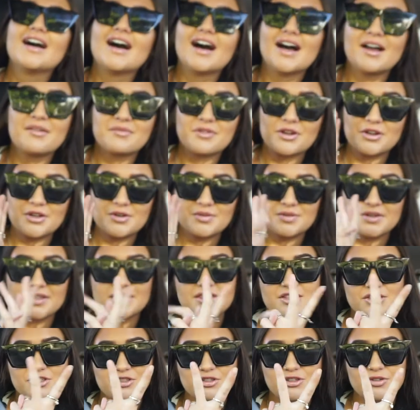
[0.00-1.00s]
I'm going
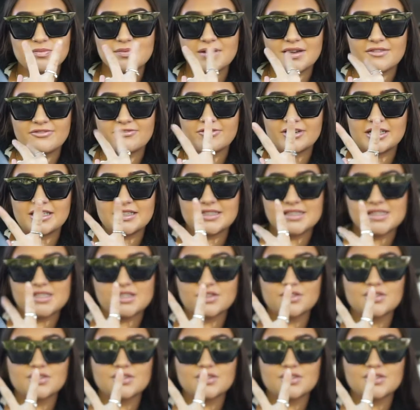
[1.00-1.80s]
with two of my friends,